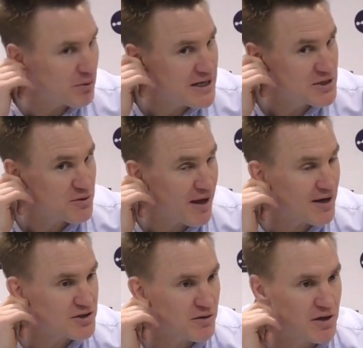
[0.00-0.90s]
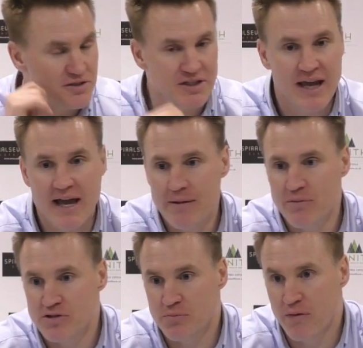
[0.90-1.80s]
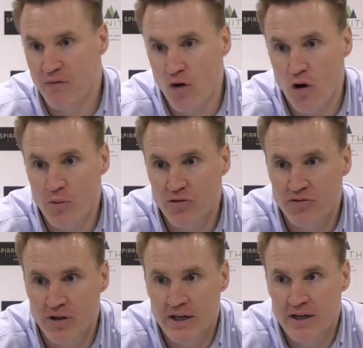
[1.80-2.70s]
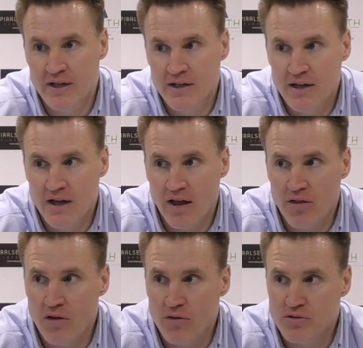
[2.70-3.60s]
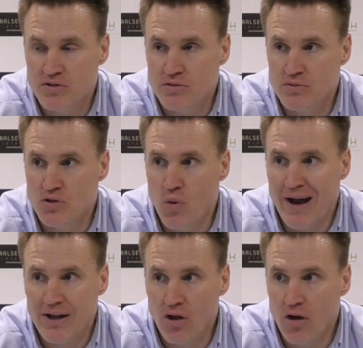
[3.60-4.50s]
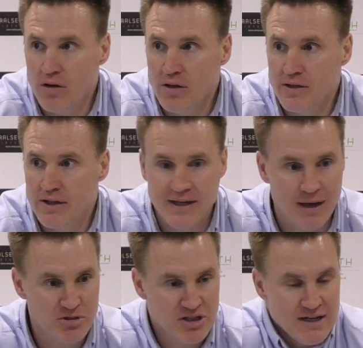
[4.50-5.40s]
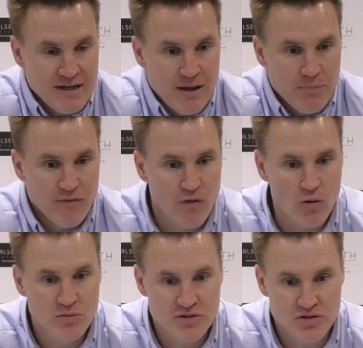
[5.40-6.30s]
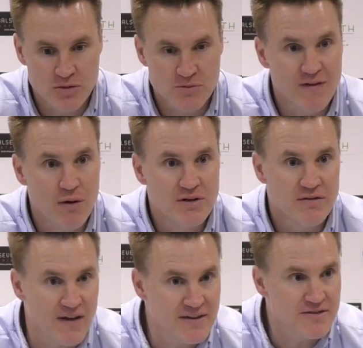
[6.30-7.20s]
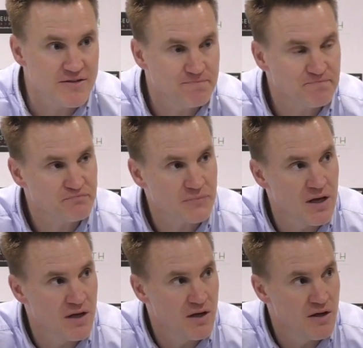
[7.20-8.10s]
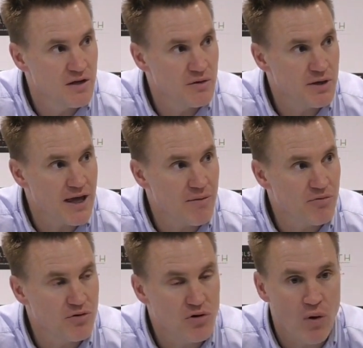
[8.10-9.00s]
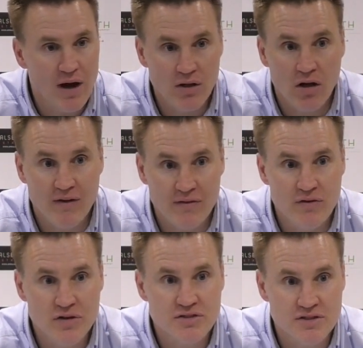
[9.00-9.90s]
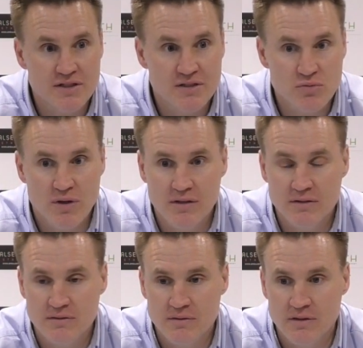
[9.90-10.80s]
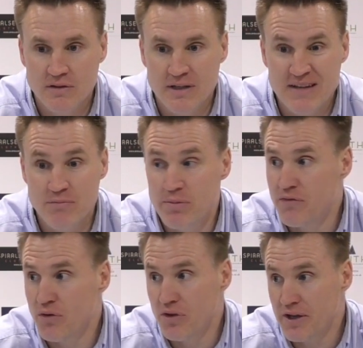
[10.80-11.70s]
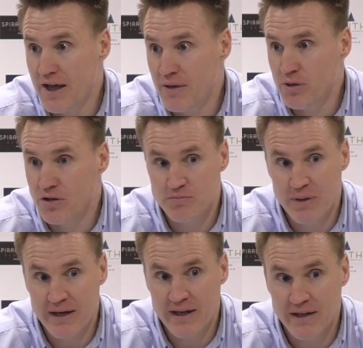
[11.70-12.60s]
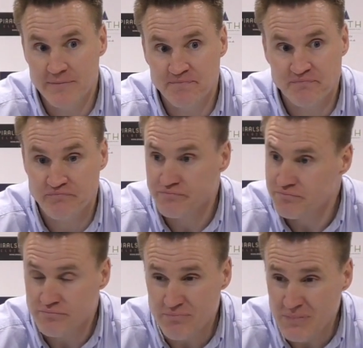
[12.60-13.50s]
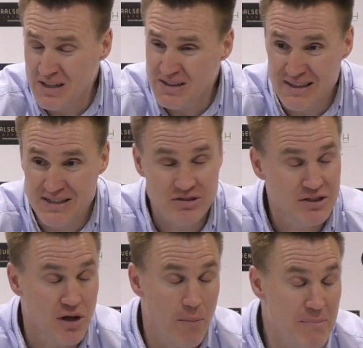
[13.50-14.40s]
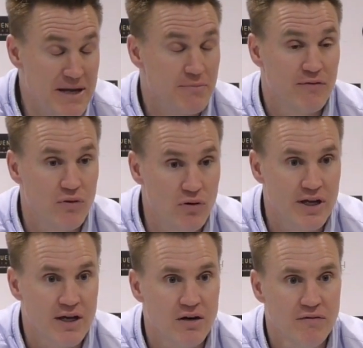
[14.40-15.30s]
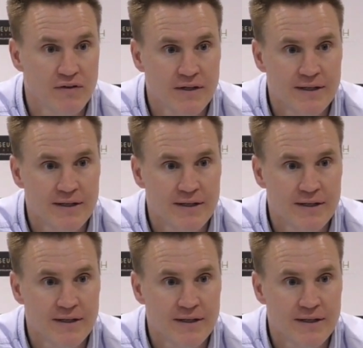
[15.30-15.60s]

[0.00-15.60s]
pleased with that as a game, as a performance. I thought there was quite a lot encapsulated in that performance in terms of our defence. We came through quite a lot of adversity as well. Even before the game, we lost Ben Kay, literally a minute before kickoff,